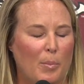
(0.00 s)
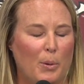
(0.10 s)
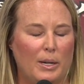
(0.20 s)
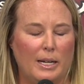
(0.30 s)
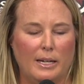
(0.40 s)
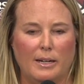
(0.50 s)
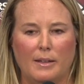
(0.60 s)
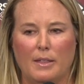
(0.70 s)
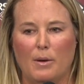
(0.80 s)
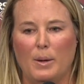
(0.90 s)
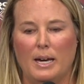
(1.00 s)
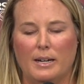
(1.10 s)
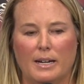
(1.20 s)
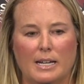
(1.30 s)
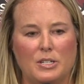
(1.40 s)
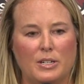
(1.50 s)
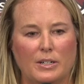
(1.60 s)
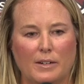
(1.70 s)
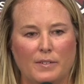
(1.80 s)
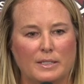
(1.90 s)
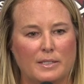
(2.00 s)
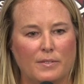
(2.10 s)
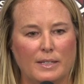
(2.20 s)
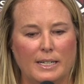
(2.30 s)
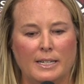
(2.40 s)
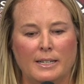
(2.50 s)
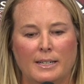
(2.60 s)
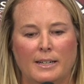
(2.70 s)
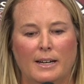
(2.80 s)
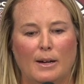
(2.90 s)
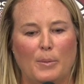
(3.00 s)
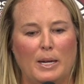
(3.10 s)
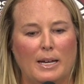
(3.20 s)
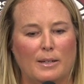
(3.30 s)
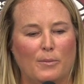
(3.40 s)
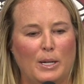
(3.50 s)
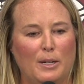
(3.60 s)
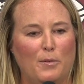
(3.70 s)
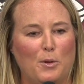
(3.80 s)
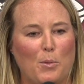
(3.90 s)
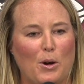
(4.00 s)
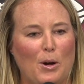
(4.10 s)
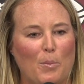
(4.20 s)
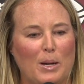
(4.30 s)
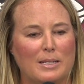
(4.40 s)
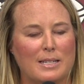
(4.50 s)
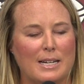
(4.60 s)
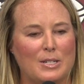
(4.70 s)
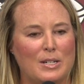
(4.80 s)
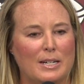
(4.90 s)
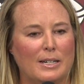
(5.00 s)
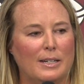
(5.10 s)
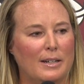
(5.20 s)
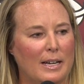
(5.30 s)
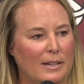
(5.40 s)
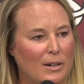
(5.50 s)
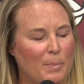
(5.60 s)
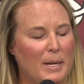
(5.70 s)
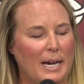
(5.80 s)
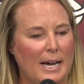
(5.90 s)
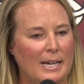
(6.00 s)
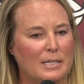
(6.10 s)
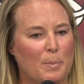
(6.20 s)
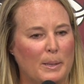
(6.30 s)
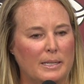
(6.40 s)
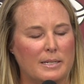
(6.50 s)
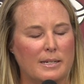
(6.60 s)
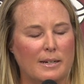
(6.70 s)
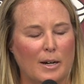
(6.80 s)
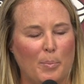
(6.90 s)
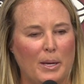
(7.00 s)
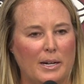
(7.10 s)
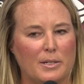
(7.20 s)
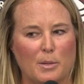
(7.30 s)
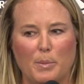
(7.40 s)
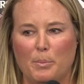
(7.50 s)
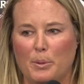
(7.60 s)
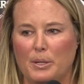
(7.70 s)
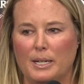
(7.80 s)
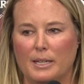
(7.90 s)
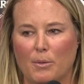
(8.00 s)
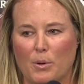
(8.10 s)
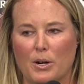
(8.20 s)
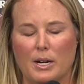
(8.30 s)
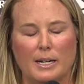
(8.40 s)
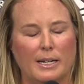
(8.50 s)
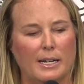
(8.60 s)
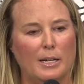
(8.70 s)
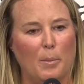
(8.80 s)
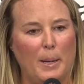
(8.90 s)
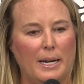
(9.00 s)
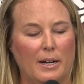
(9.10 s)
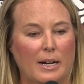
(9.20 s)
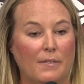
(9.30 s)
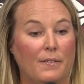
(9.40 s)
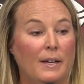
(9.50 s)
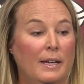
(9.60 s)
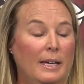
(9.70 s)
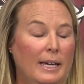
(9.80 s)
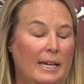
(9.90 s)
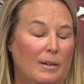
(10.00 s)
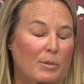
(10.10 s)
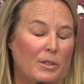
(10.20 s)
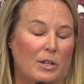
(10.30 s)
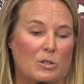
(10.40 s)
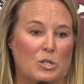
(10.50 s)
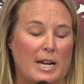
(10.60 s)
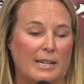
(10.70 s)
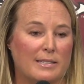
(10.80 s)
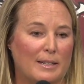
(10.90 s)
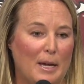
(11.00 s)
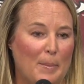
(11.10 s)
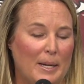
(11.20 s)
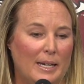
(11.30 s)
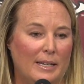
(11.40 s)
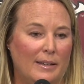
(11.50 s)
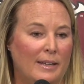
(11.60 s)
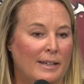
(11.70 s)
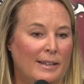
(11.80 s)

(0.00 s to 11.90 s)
put in. I thought we had a nice year offensively. We hit a few more home runs last year and RBIs, but our players have been putting in the work, and it paid off. And with Coach Jackson coming in,